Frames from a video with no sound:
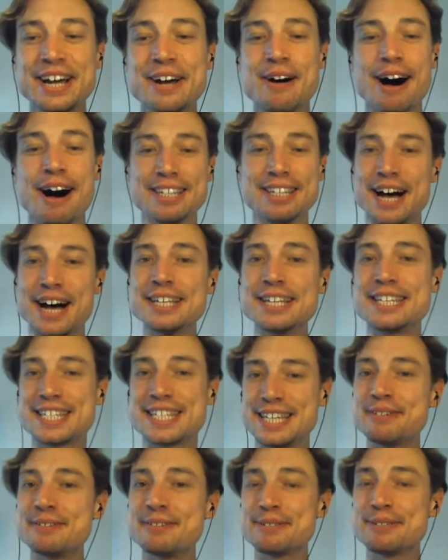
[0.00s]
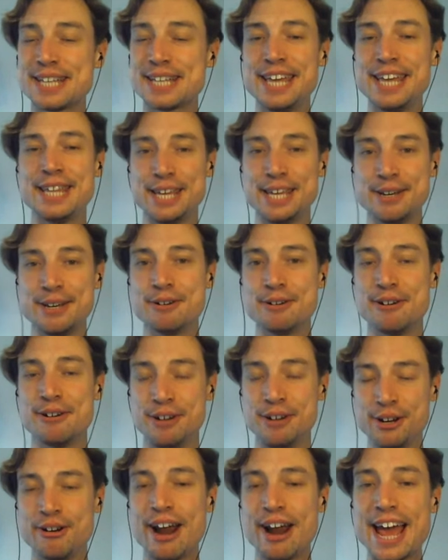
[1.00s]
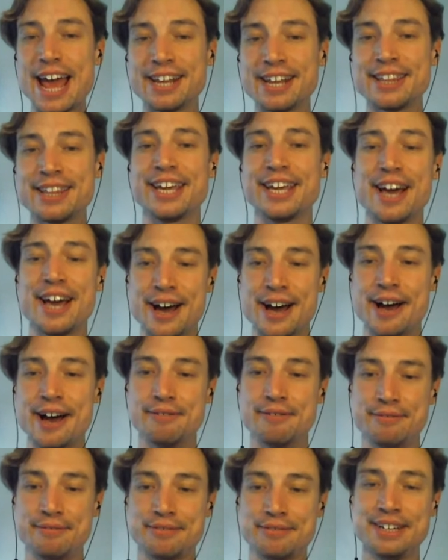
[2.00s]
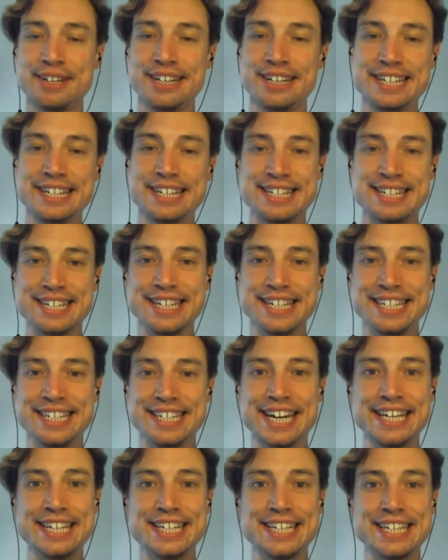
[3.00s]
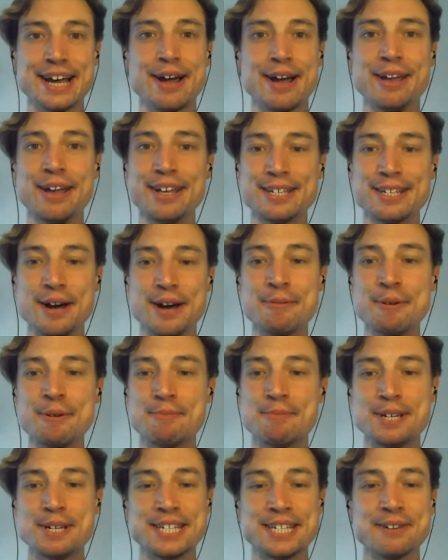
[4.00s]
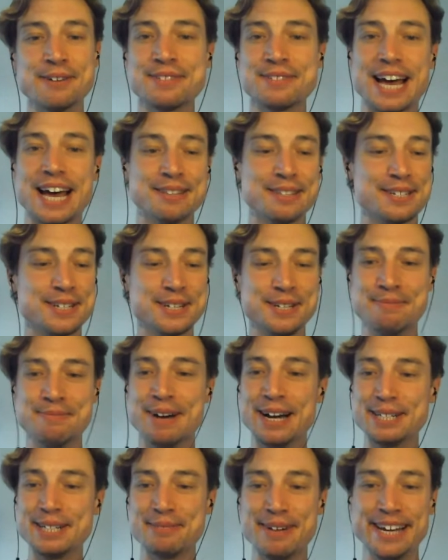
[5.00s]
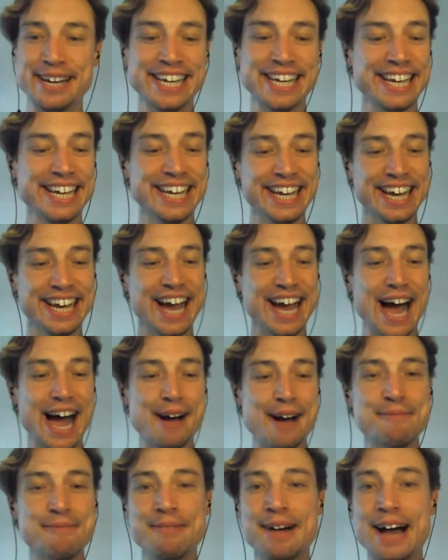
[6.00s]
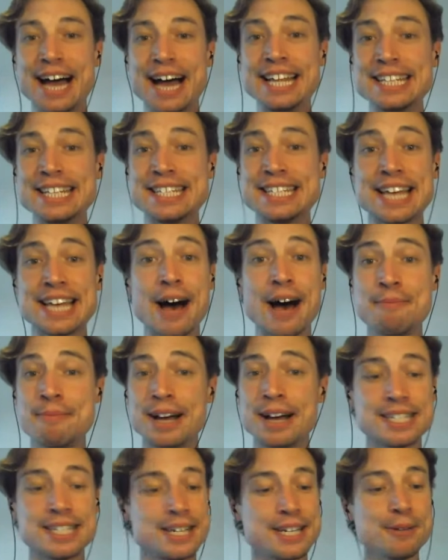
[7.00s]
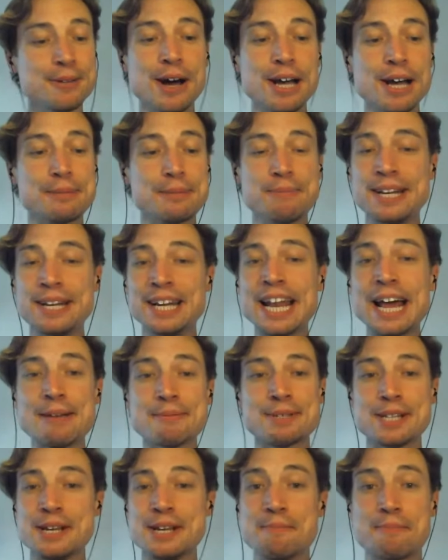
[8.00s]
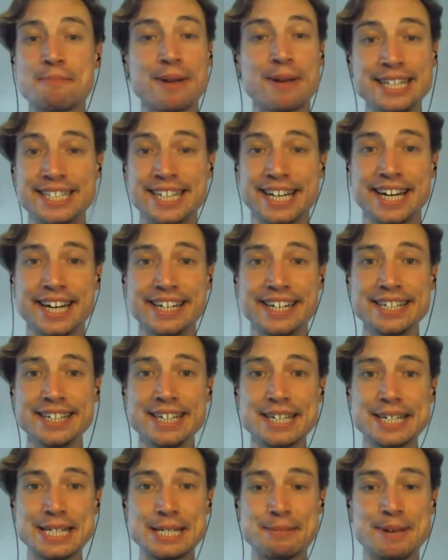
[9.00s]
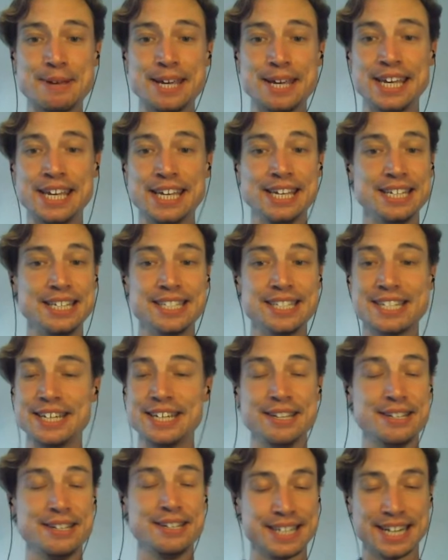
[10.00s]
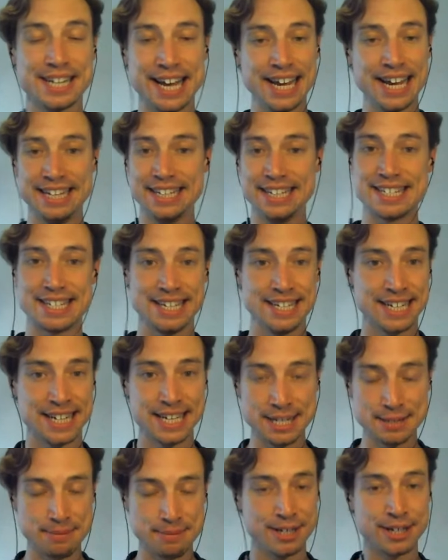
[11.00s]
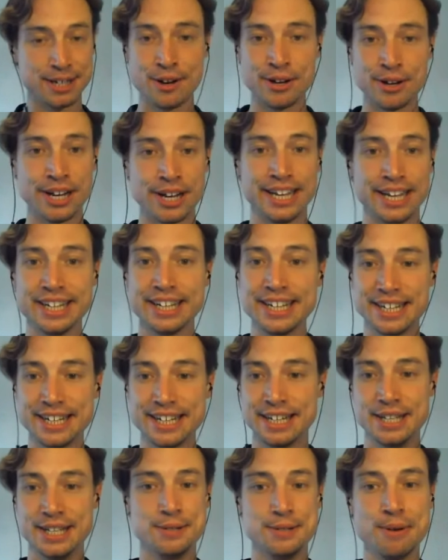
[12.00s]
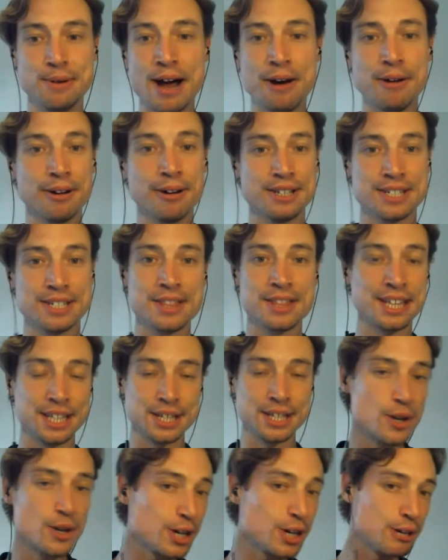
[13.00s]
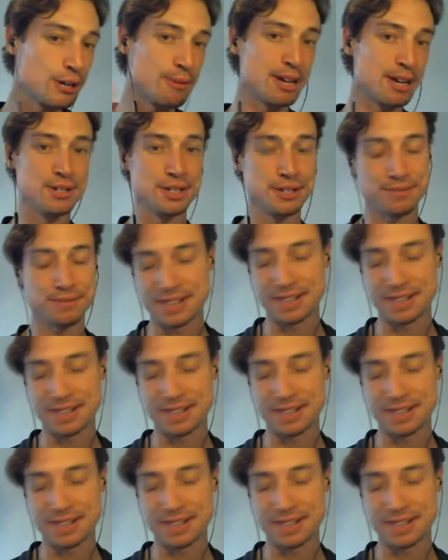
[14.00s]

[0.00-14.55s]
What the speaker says: I'd still say that you're ahead of the curve, CJ, so I wouldn't put yourself down too much, mate. And I tell you what, it's been an absolute pleasure speaking to you today, CJ. It's been an honor as well, because I think the documentary is